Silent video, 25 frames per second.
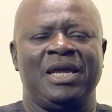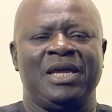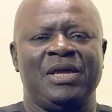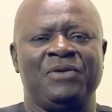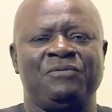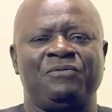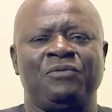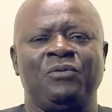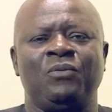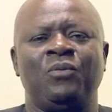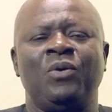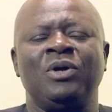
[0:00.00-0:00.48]

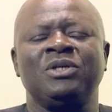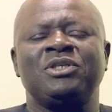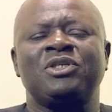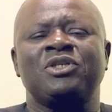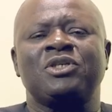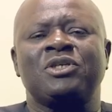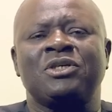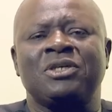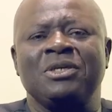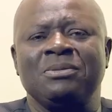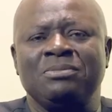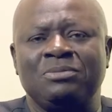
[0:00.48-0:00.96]
If you want
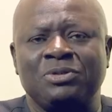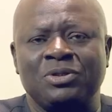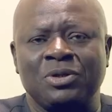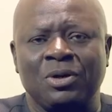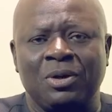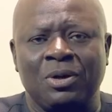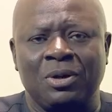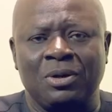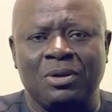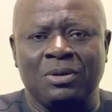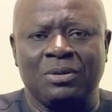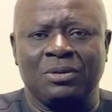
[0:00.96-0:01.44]

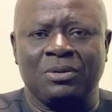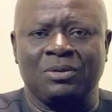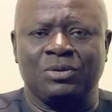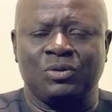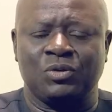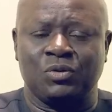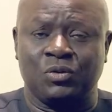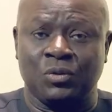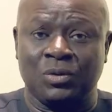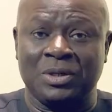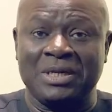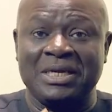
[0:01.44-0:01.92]
scripture
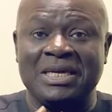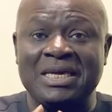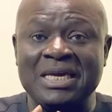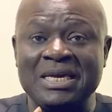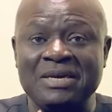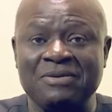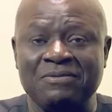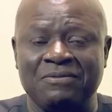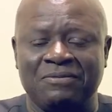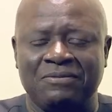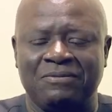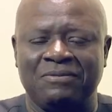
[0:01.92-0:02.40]
to
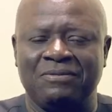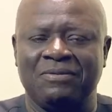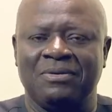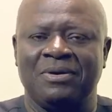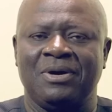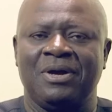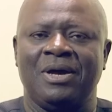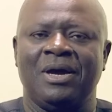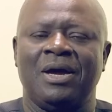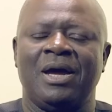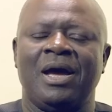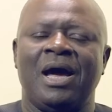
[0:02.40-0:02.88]
give,
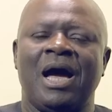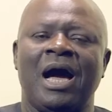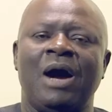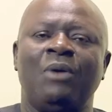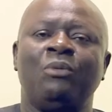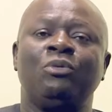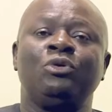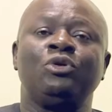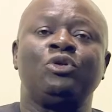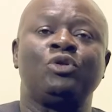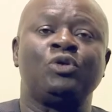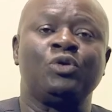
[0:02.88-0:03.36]
I
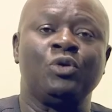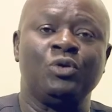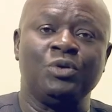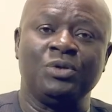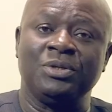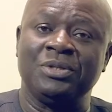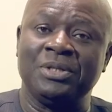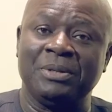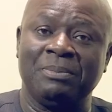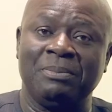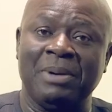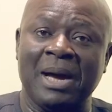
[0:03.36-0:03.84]
will show
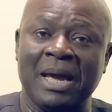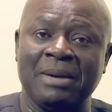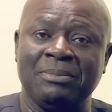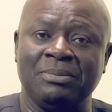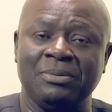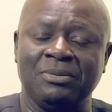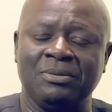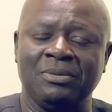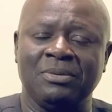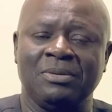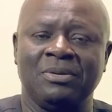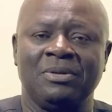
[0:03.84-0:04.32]
you in the
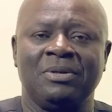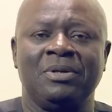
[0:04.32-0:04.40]
Bible.